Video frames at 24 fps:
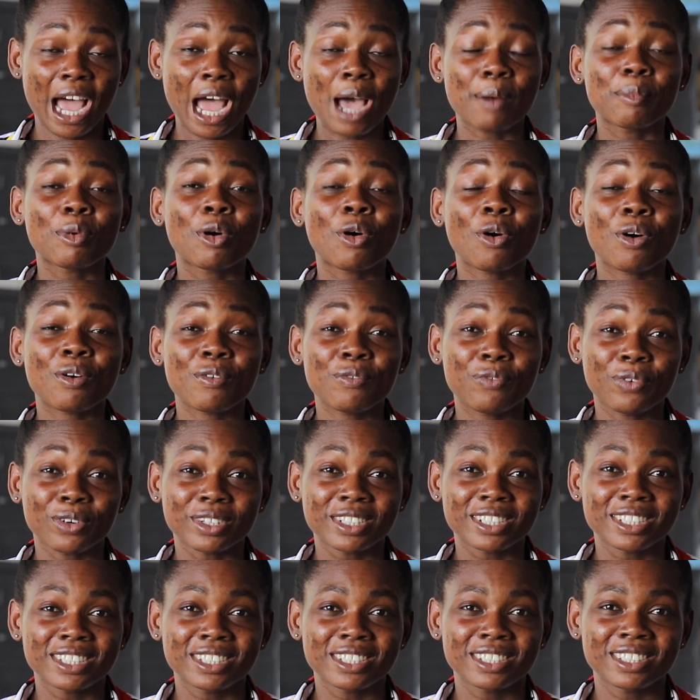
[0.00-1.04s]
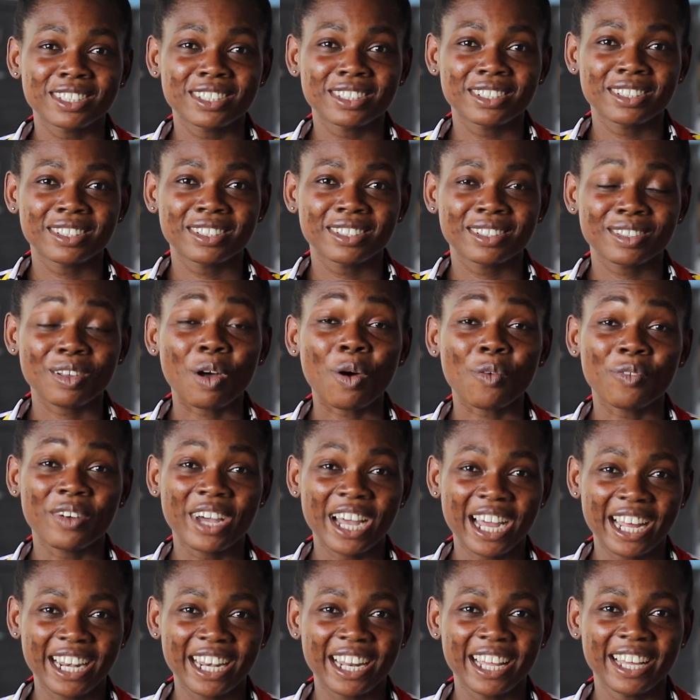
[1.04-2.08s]
I am comfort of
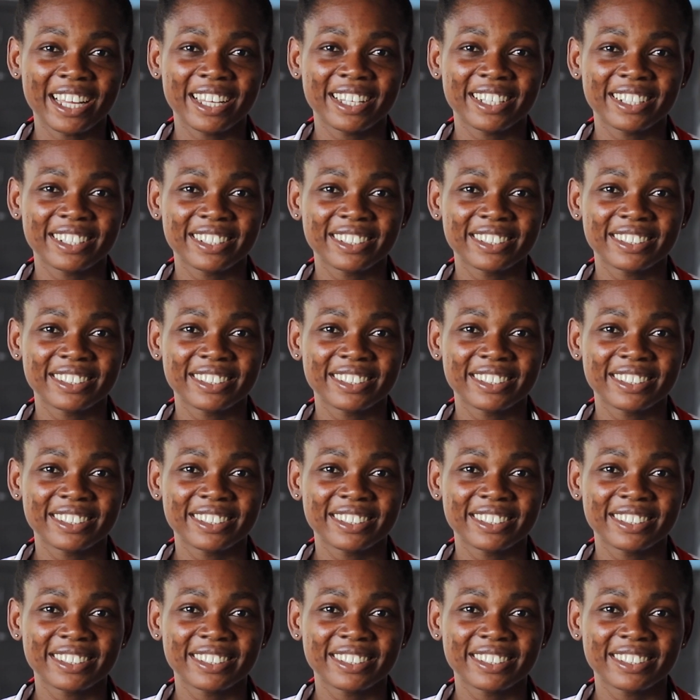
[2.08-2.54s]
Ghana.